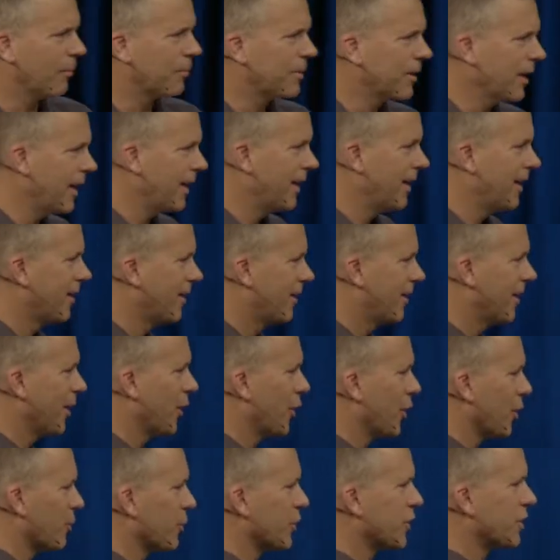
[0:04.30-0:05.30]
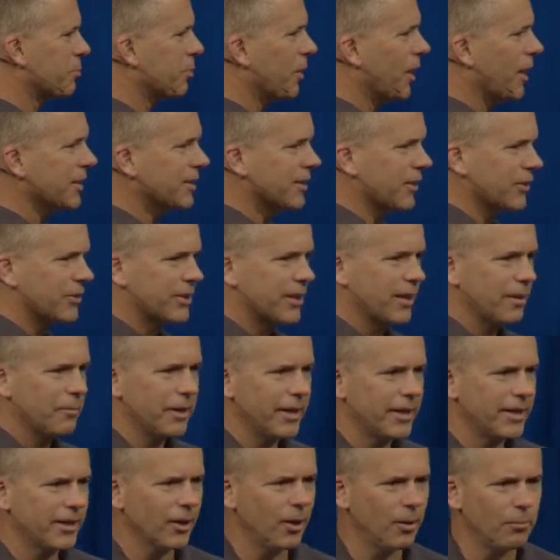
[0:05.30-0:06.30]
I'm glad you get a good response. I was going to
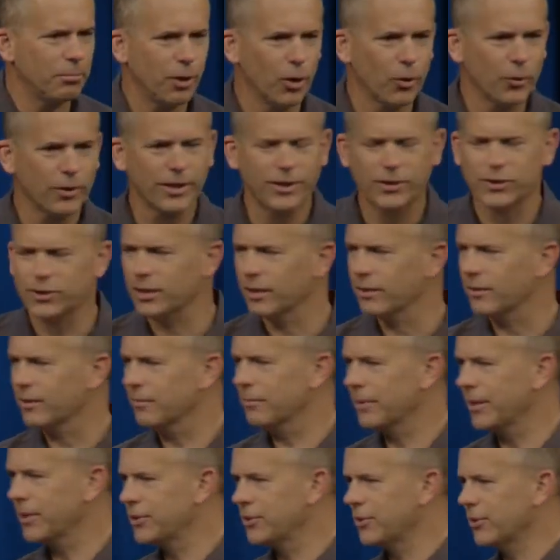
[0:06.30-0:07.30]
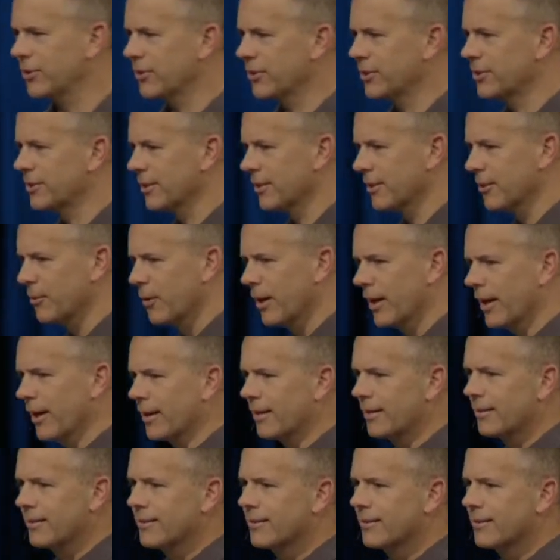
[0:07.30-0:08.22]
make you all poke each other and make sure you're still awake.